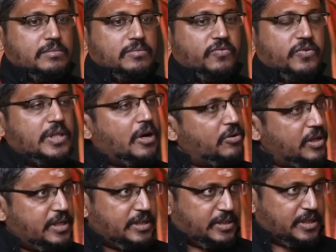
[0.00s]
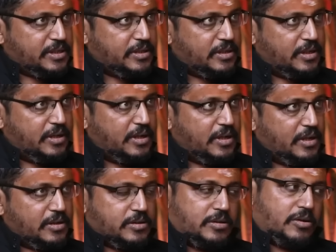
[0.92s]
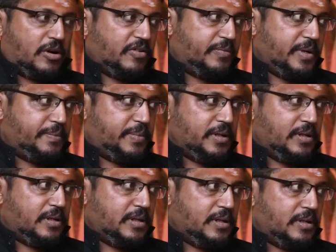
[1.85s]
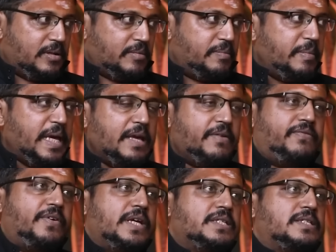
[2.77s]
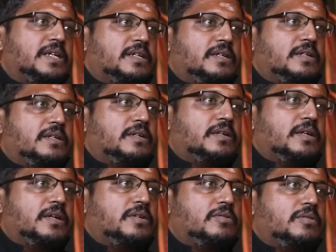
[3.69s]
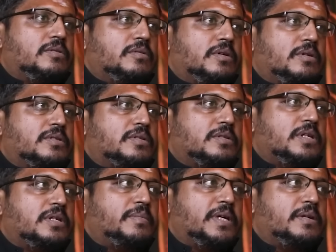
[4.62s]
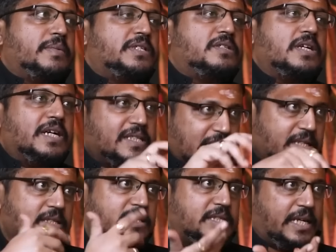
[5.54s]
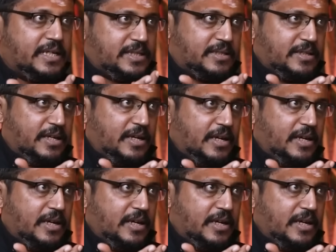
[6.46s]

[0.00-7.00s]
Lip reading: without initiation, so a lot of people may face certain it may trigger certain states,